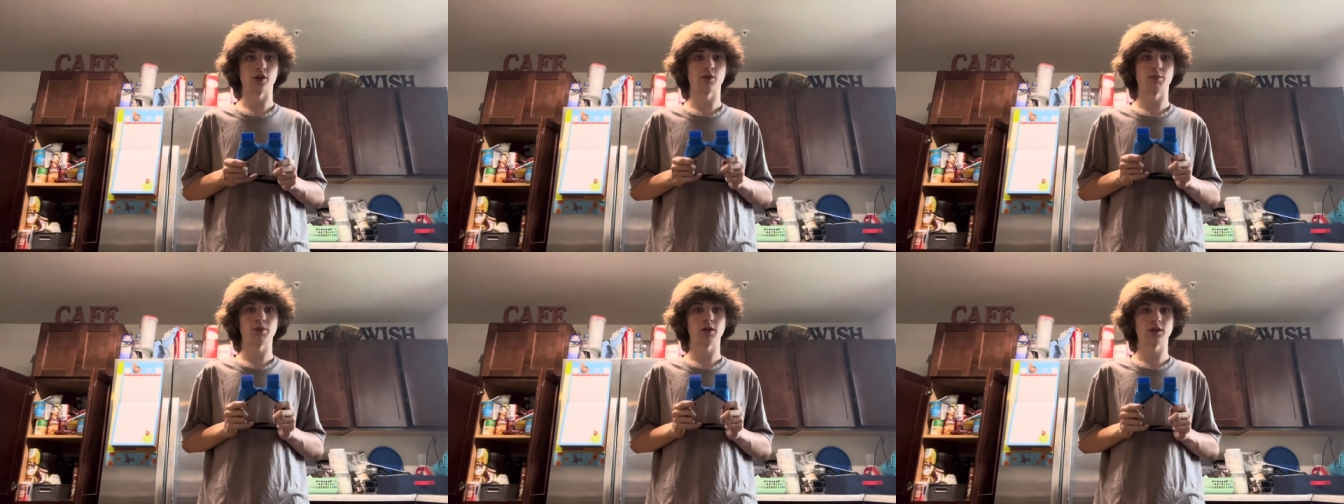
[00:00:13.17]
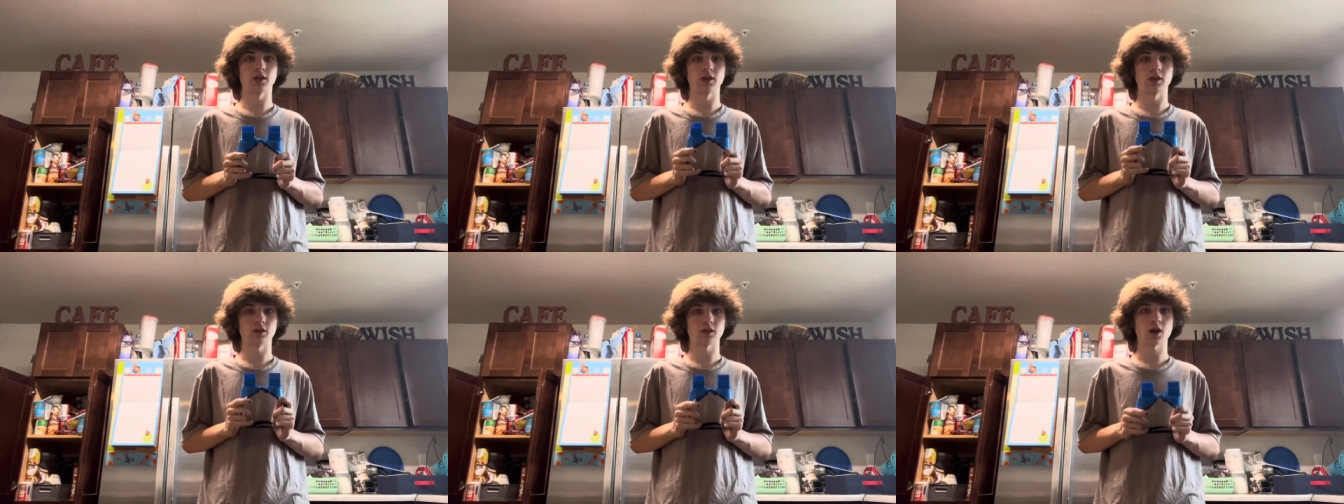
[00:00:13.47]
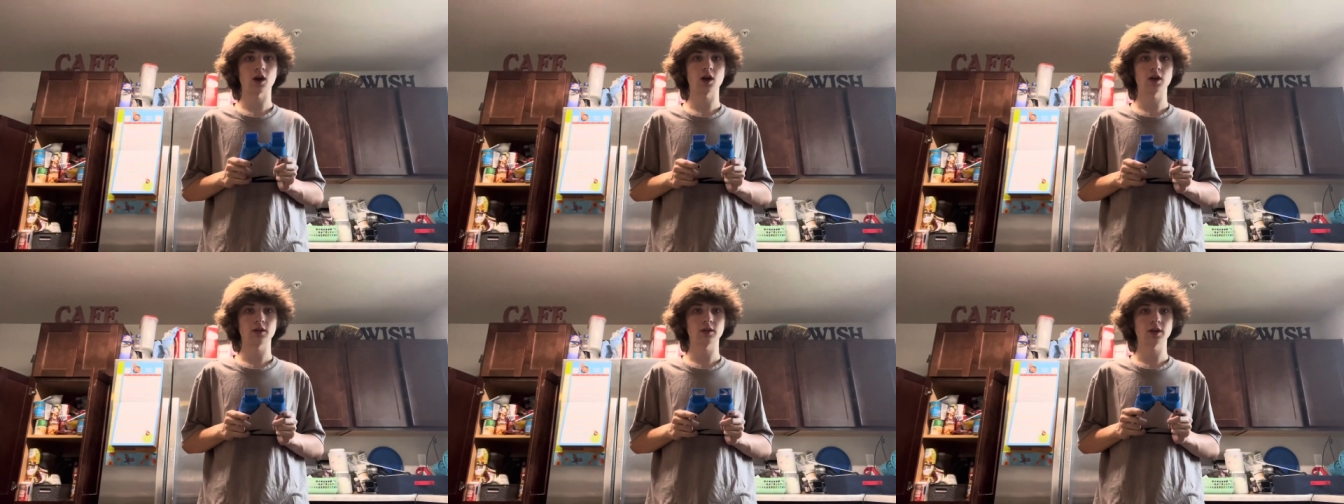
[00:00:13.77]
You put these
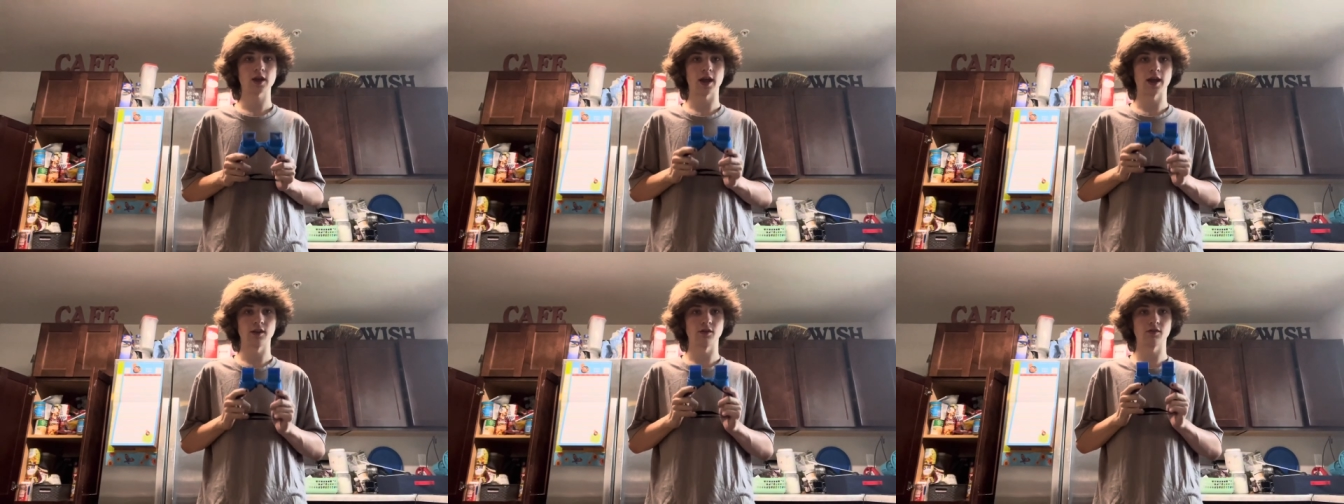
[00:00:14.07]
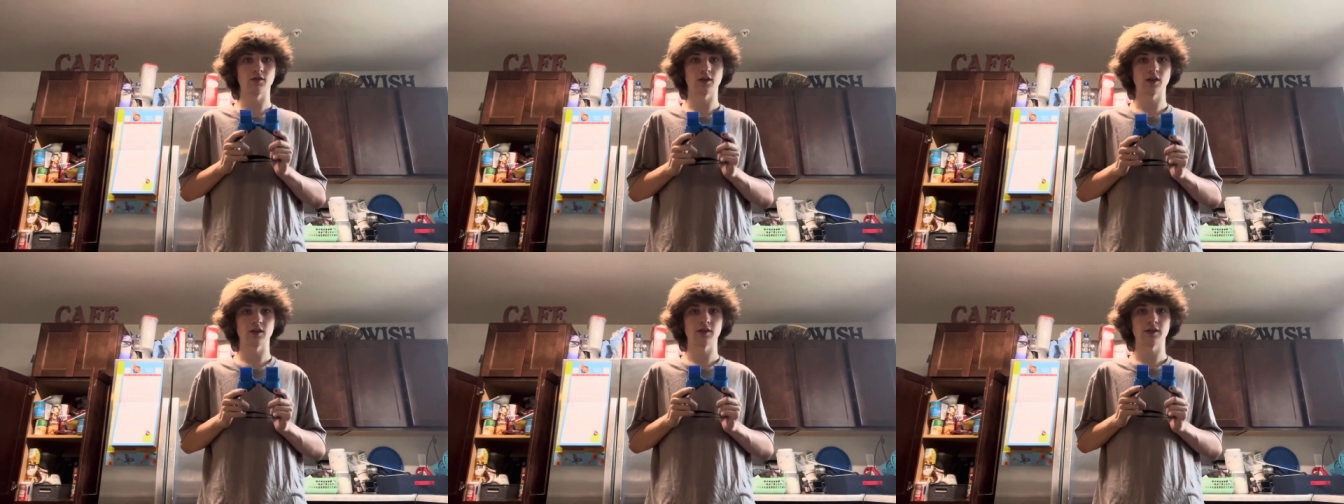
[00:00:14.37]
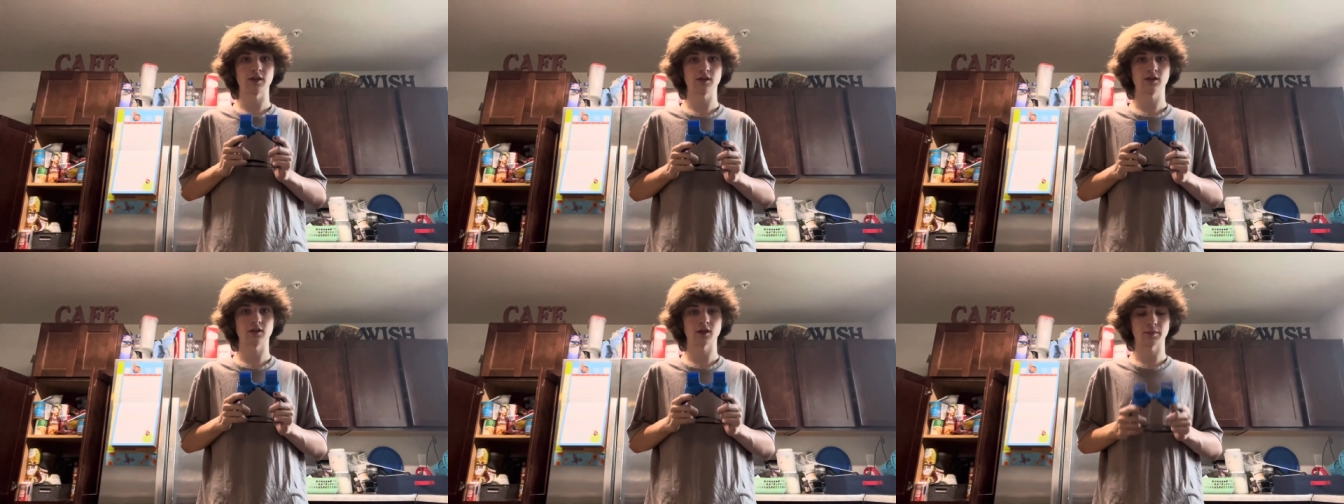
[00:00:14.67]
on and you see
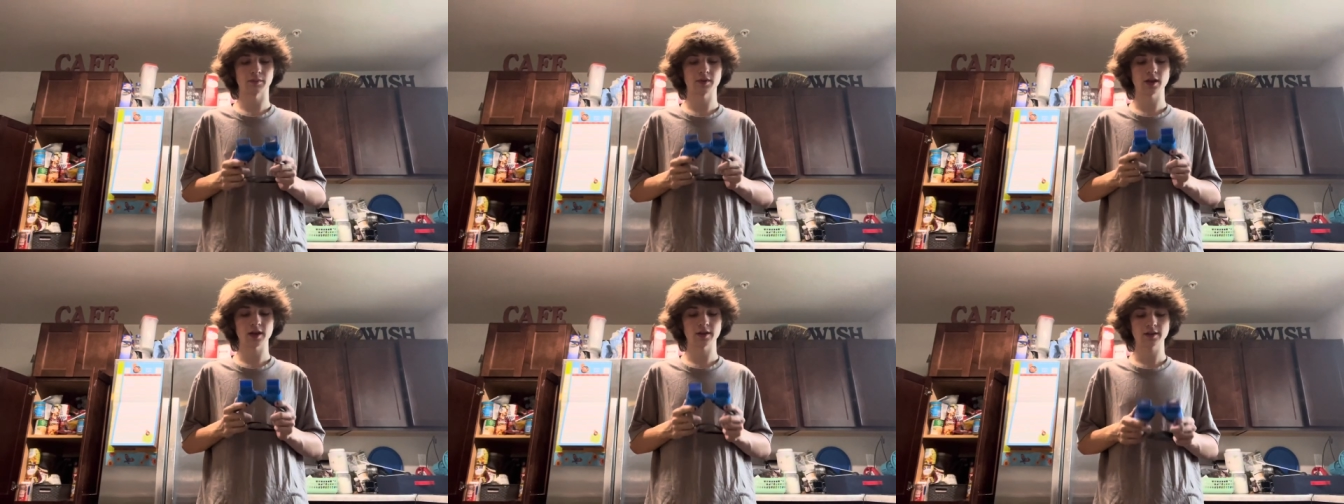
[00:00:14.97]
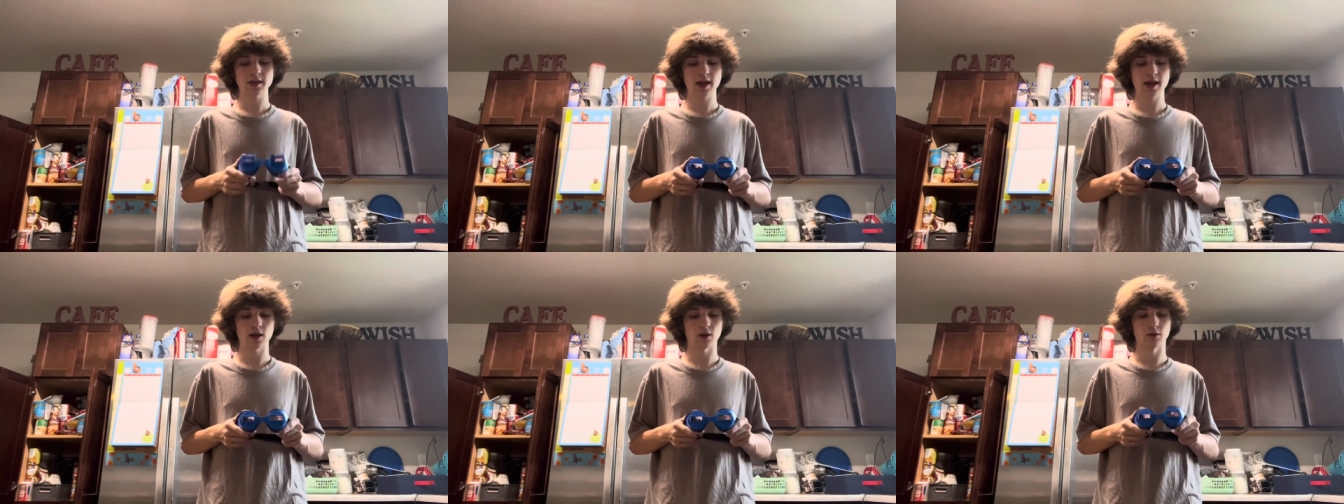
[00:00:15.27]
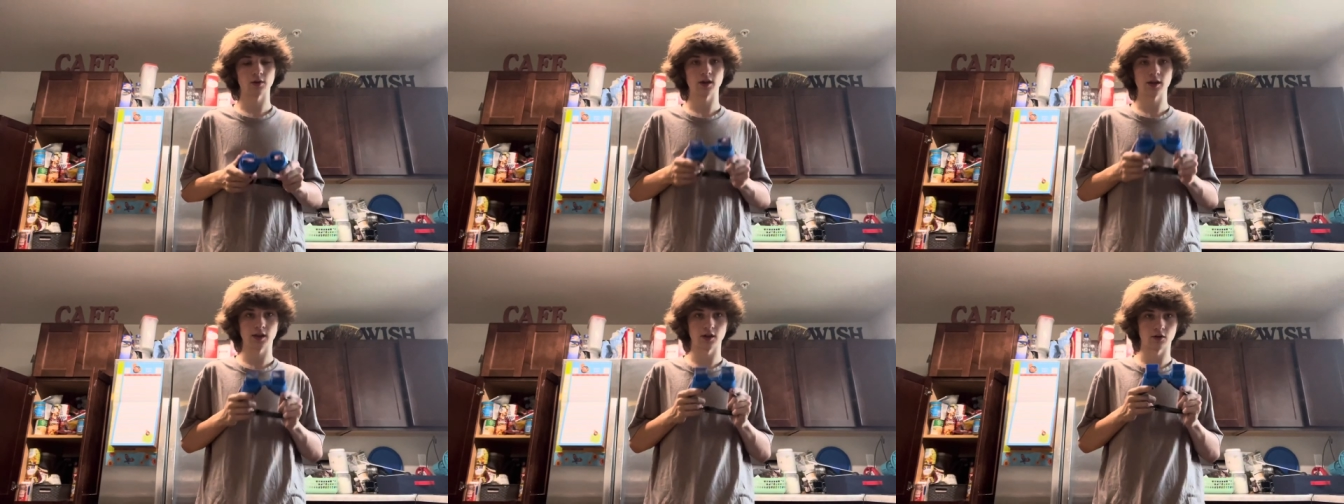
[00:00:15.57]
things upside down.
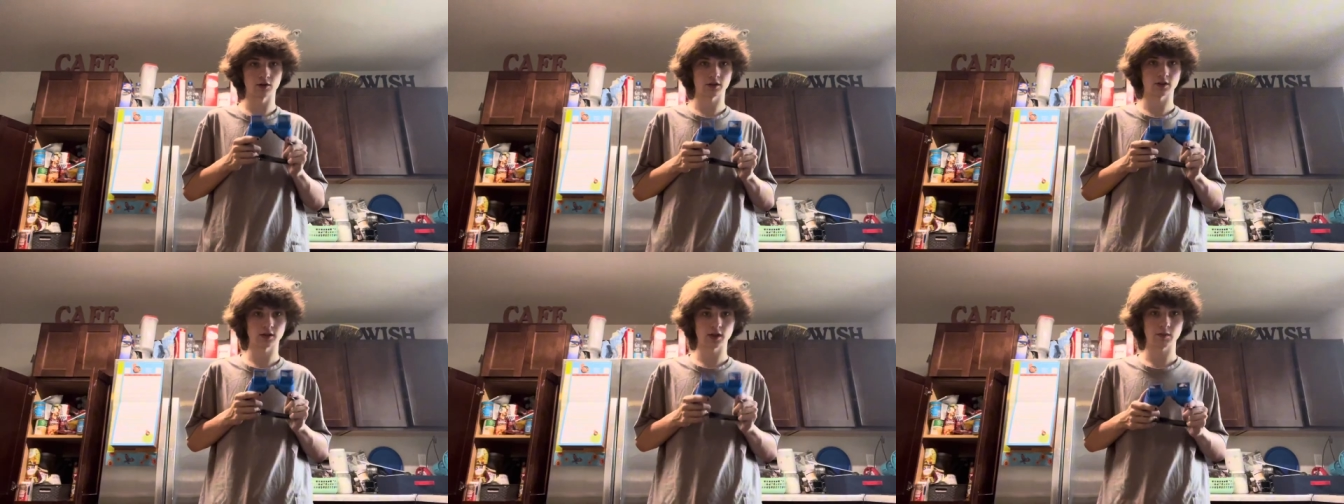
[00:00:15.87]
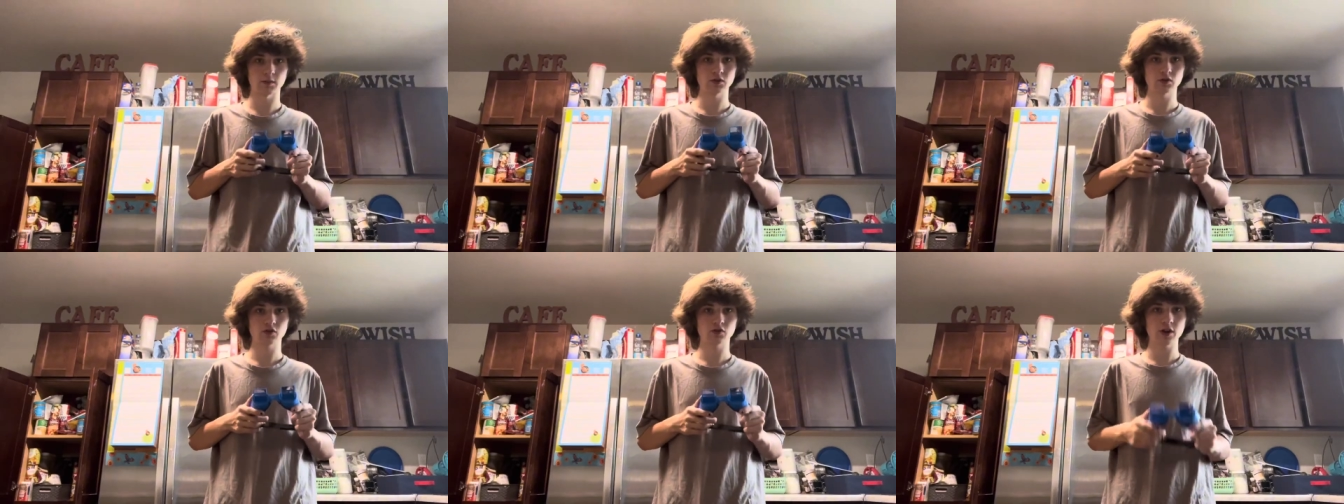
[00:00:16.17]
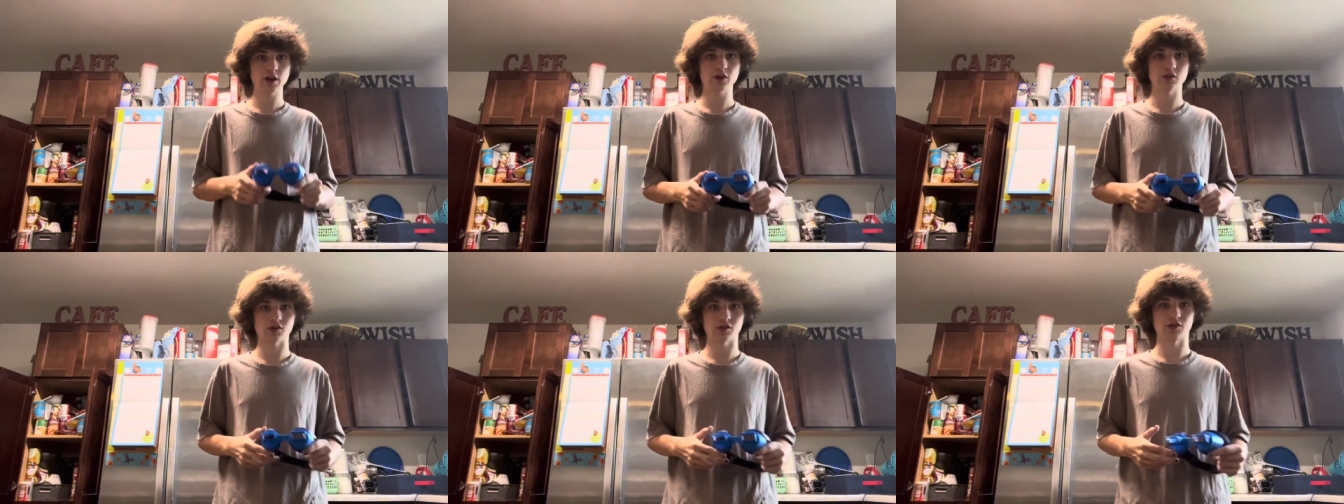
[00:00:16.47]
Here's a
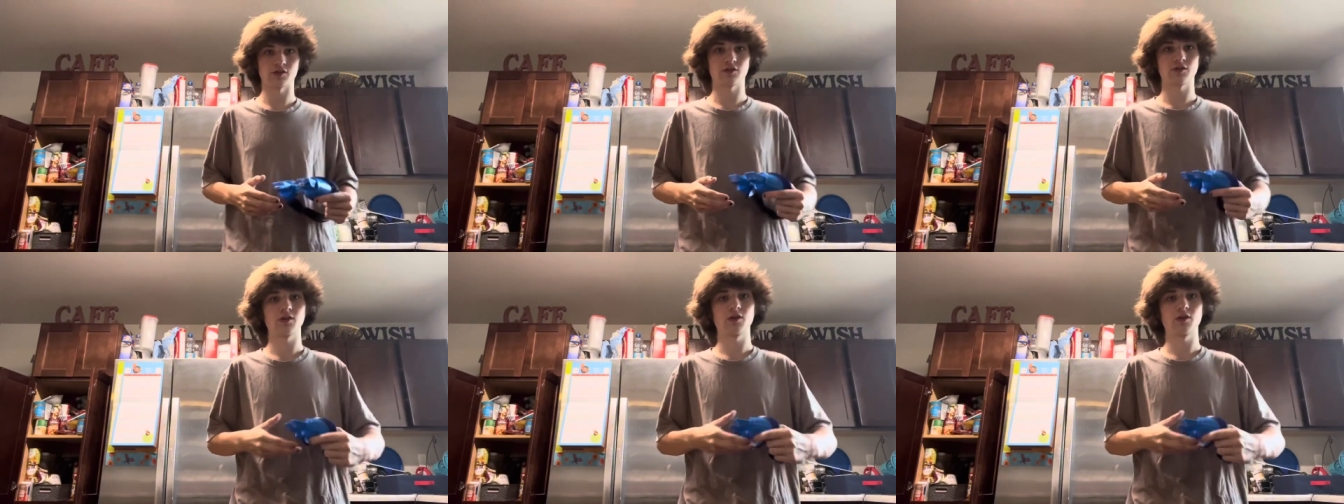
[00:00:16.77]
demonstration.